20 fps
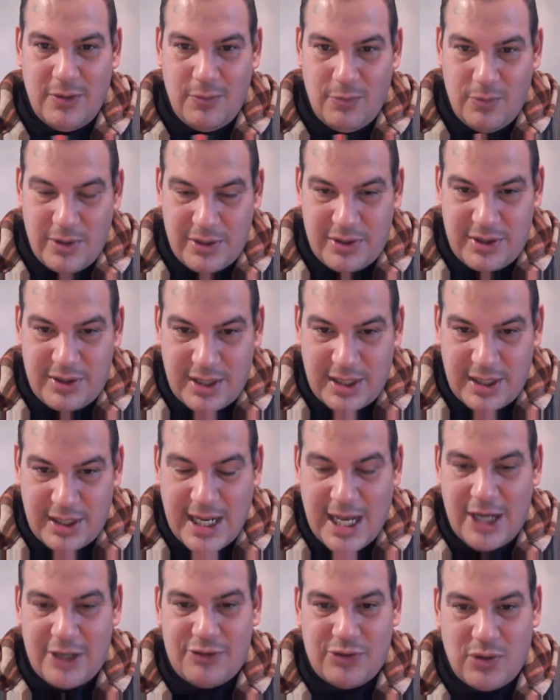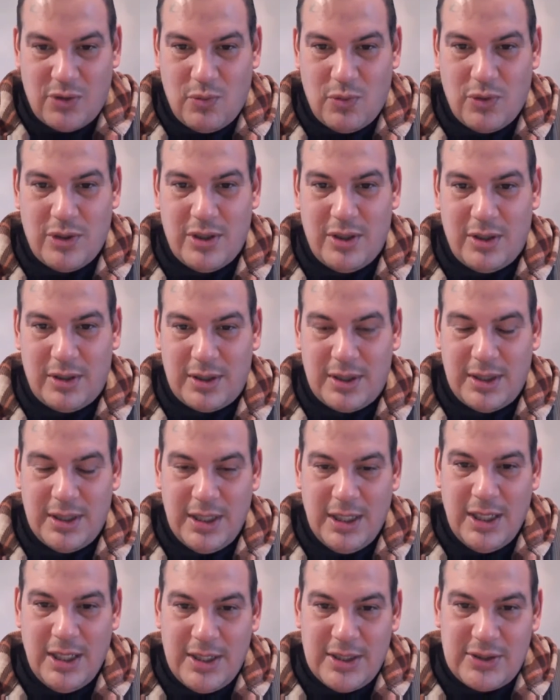with the natural world
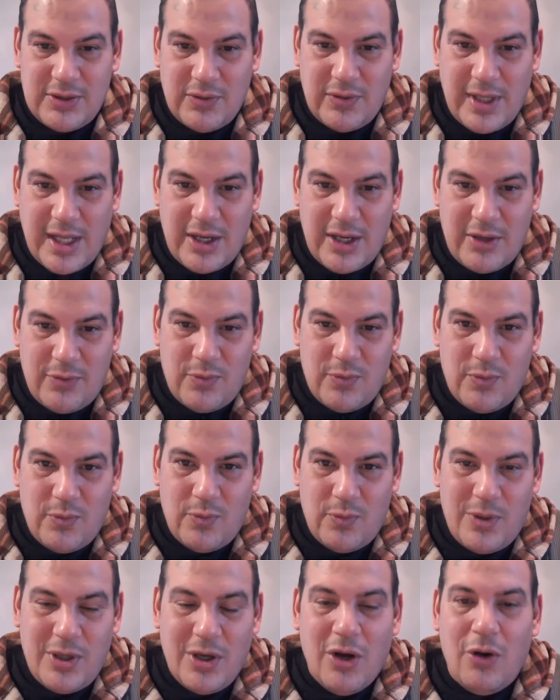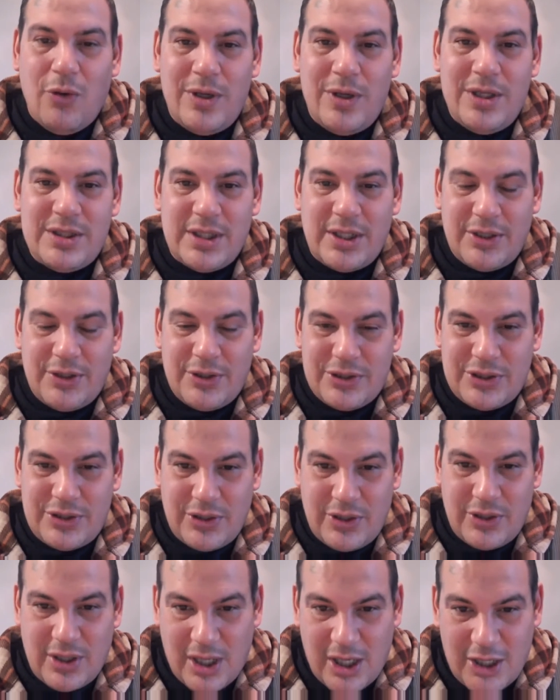so that we always
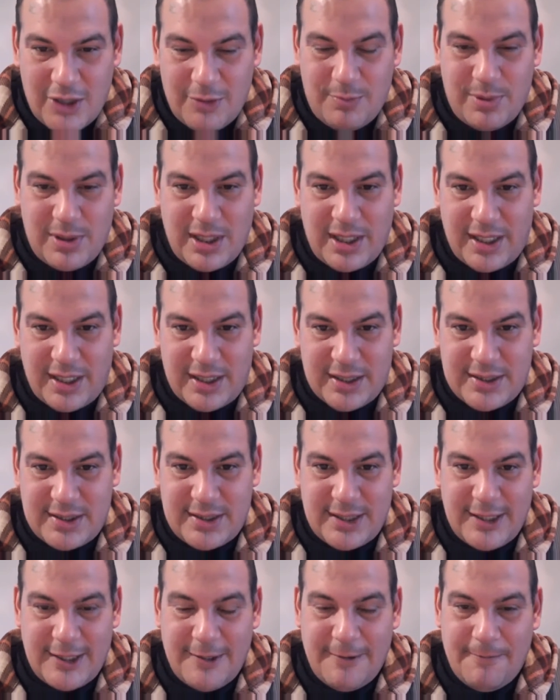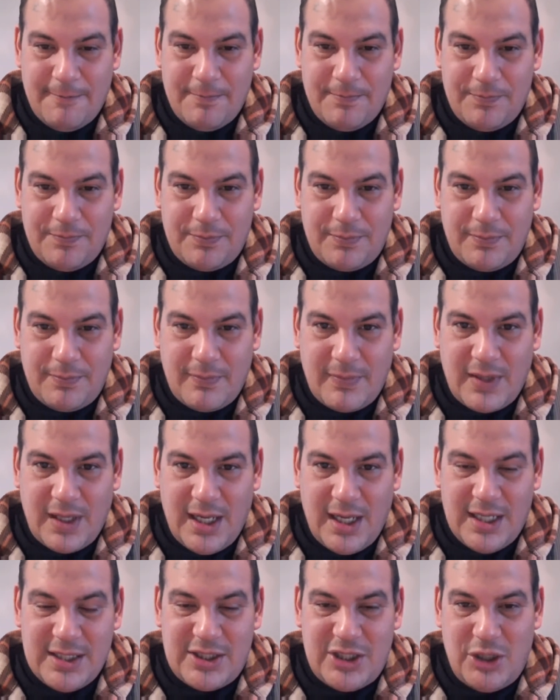understood our place
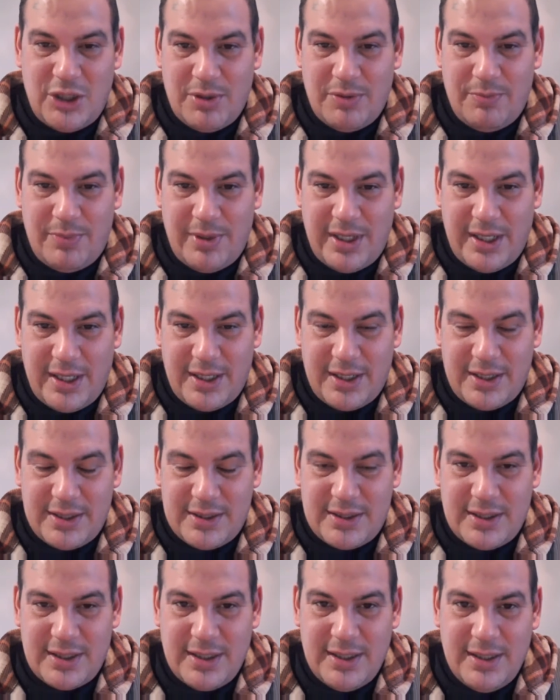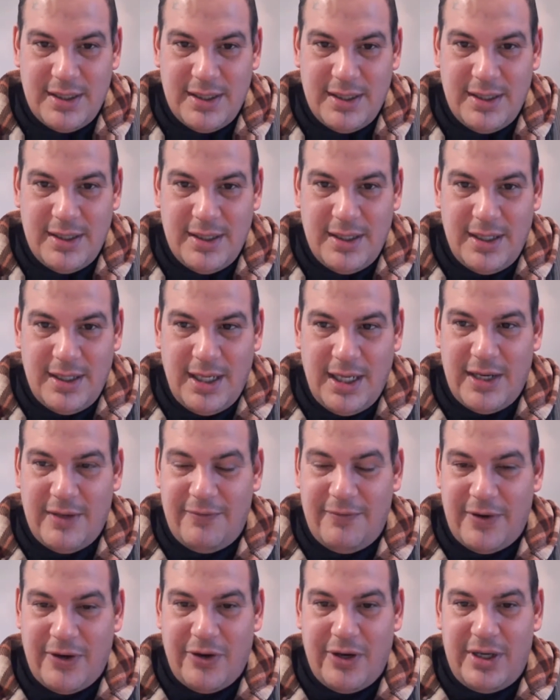as human beings in a
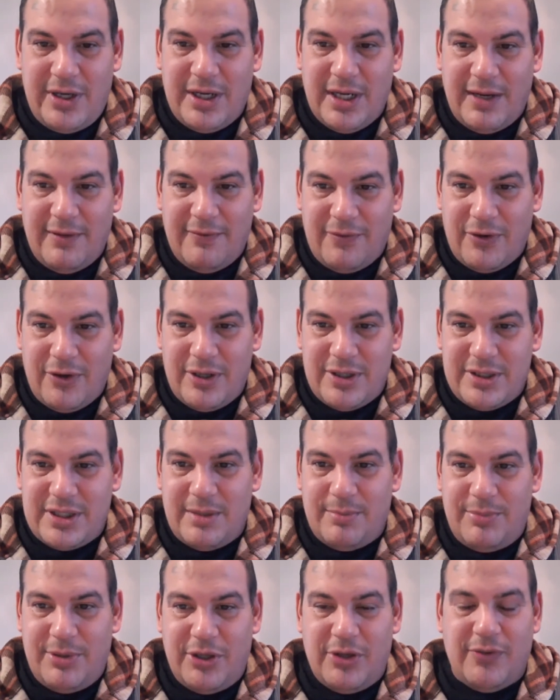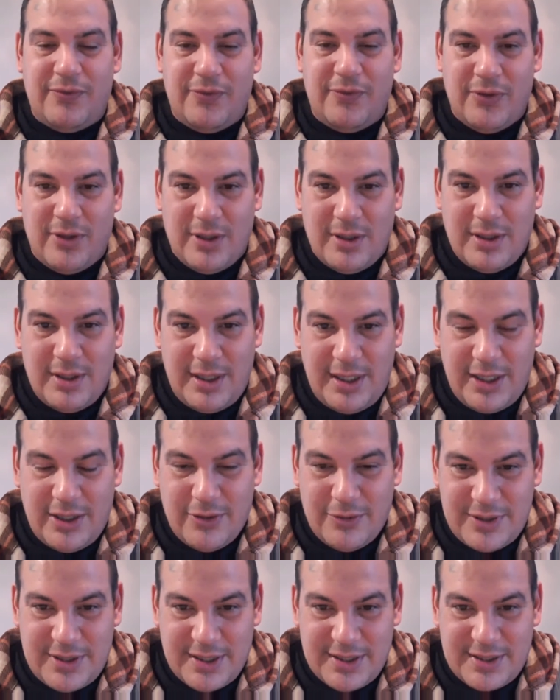very diverse and beautiful
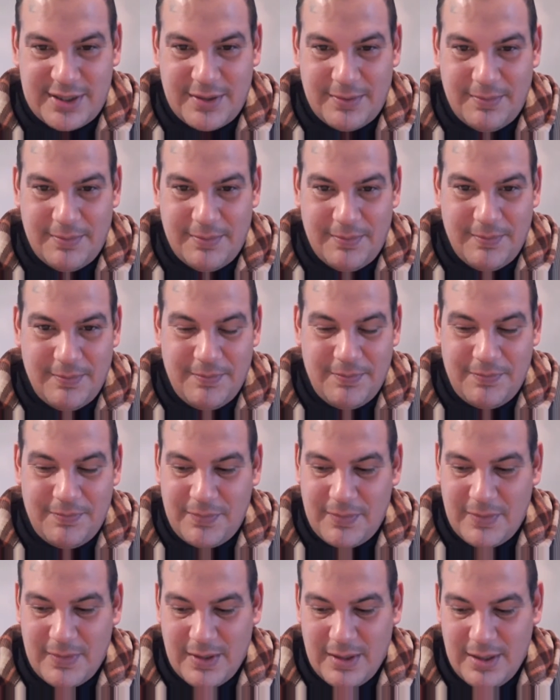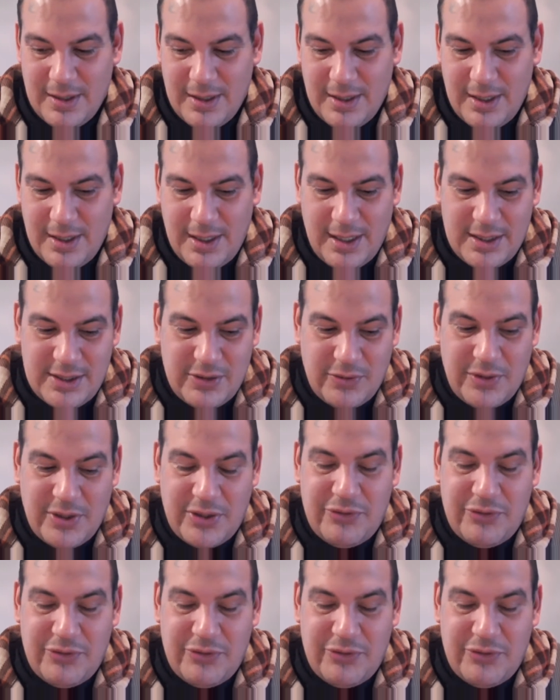ecosystem. And so the